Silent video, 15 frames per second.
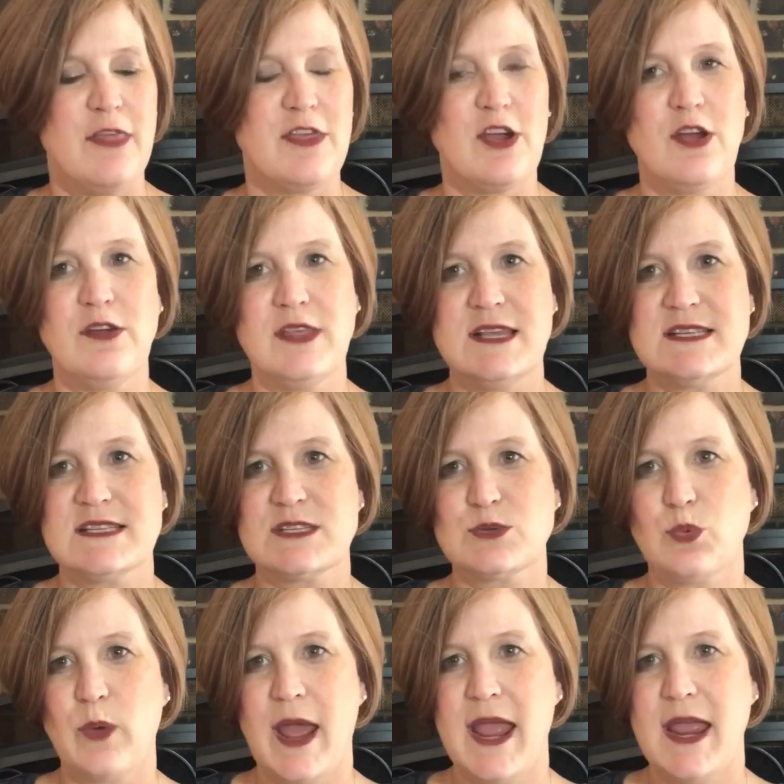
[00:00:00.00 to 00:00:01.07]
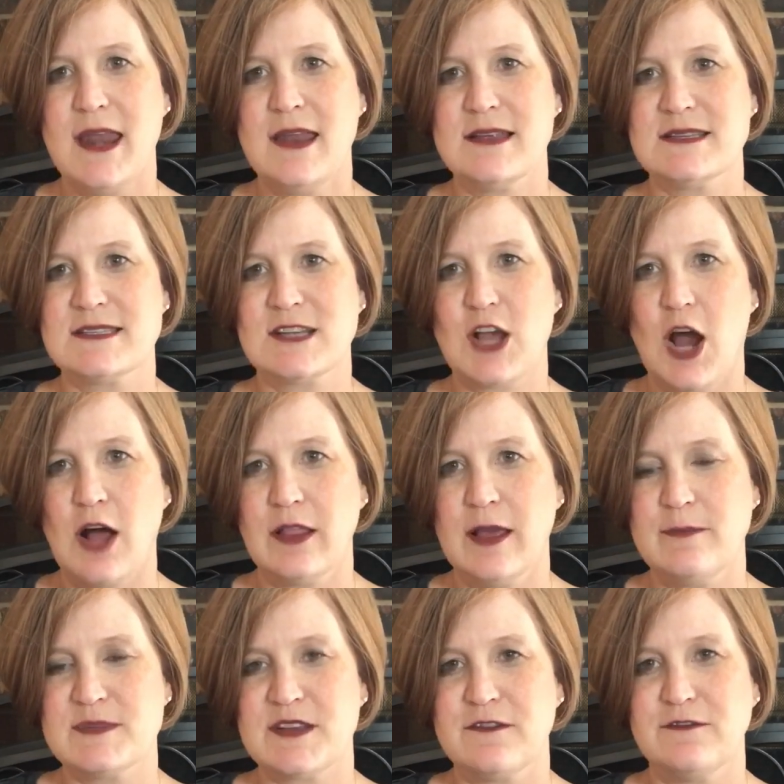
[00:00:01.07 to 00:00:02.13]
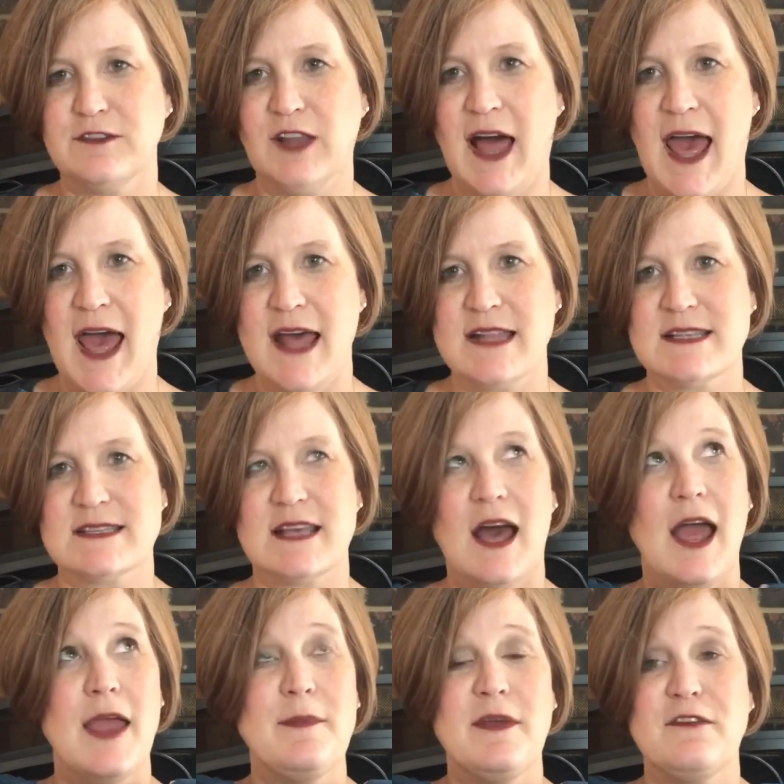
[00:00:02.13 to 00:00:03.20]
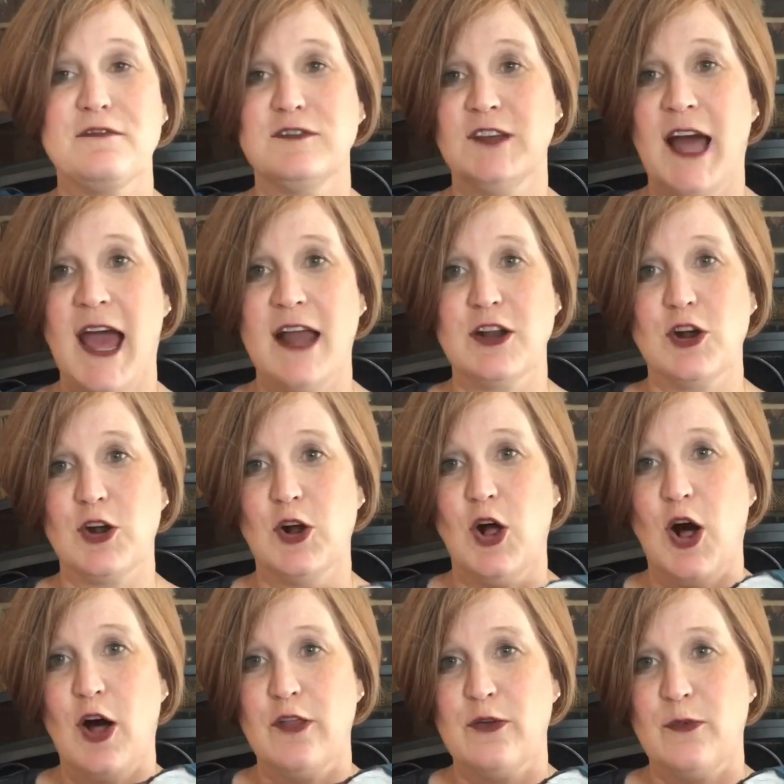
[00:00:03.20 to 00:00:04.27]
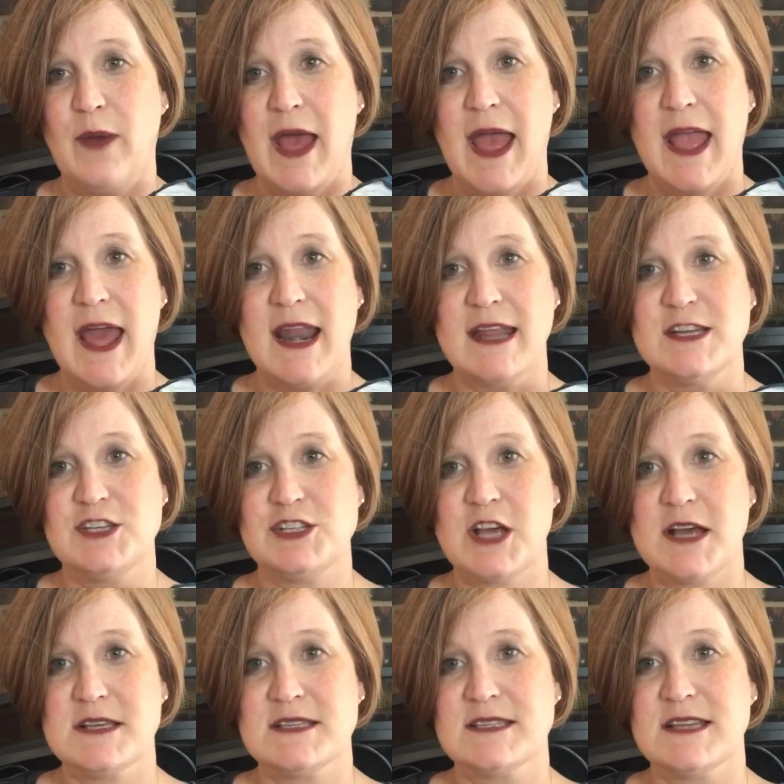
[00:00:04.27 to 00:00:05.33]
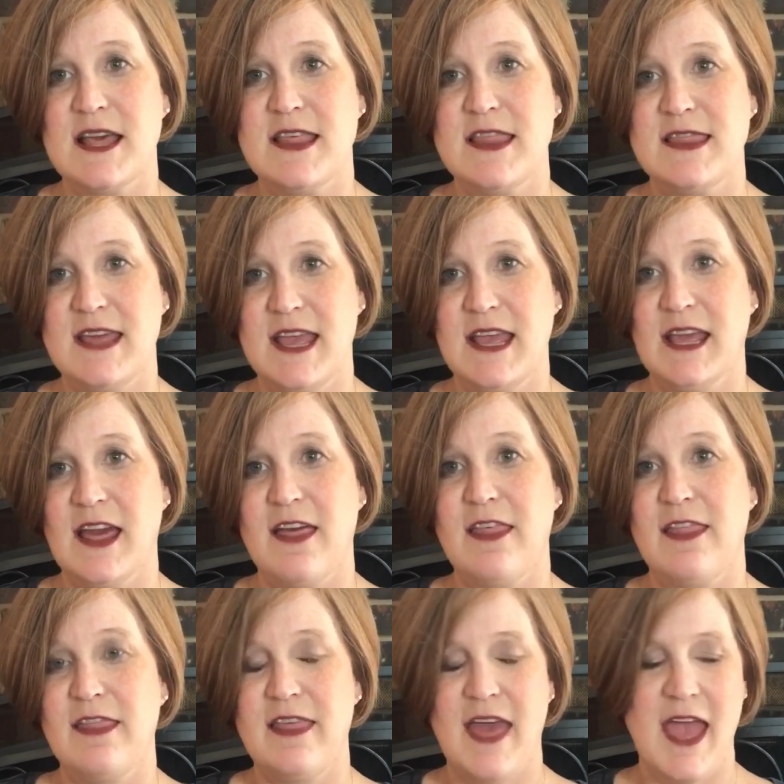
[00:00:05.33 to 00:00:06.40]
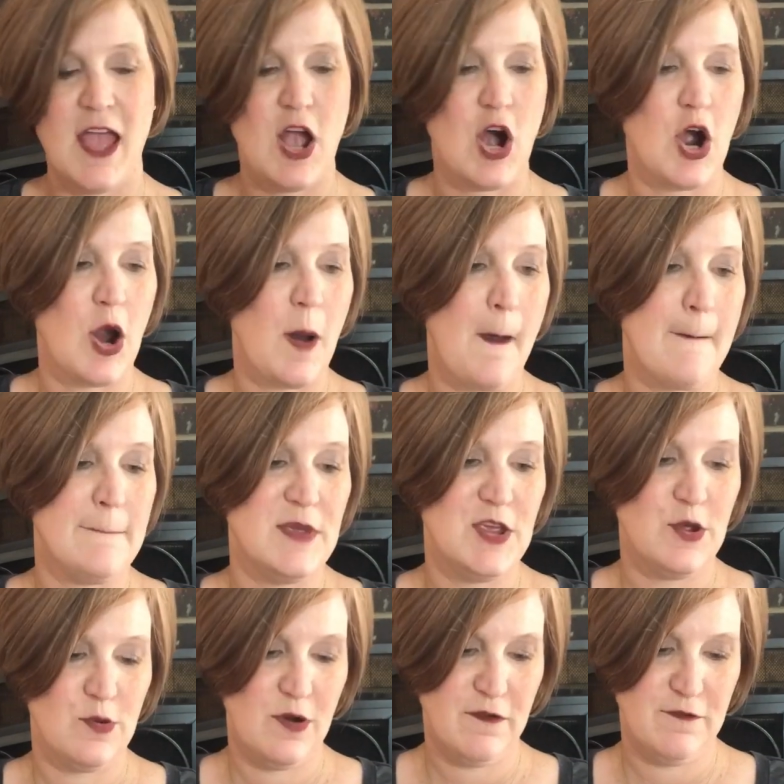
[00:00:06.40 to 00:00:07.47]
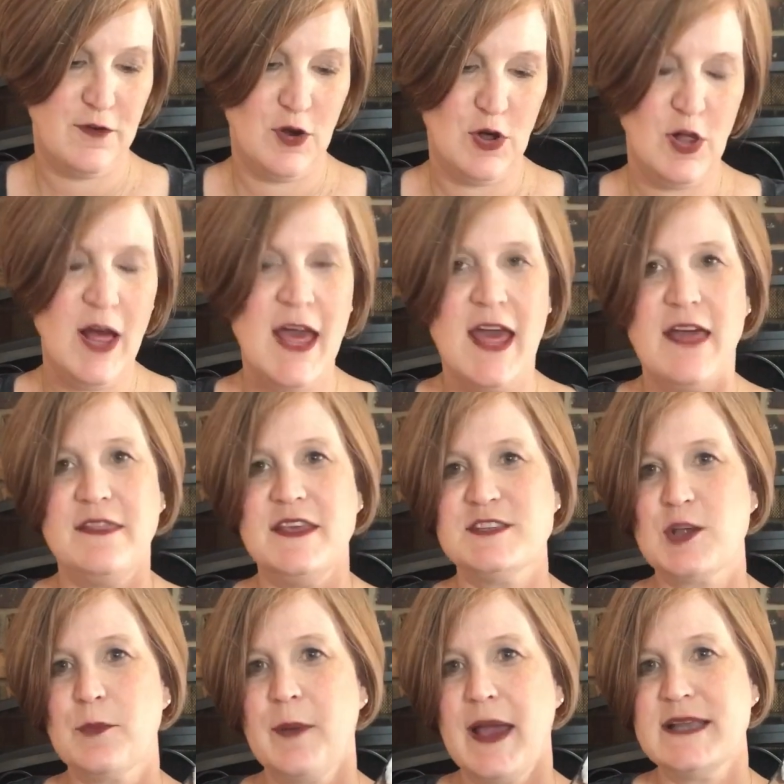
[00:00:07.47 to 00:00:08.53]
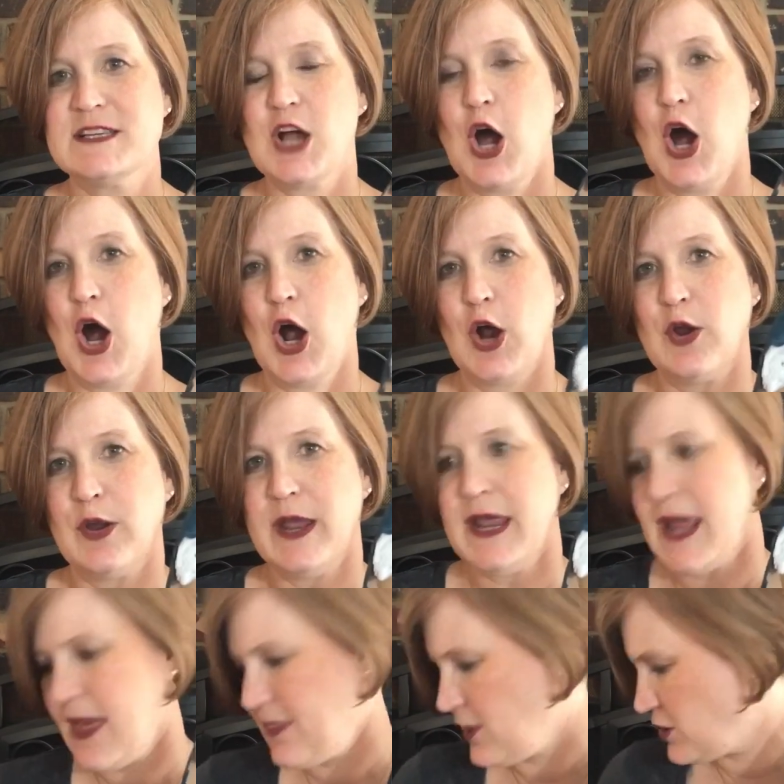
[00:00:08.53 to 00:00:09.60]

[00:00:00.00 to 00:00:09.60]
There are these suede scalloped flats. I am a flat girl all the way, and I just think they are beautiful. These are by Tahari, and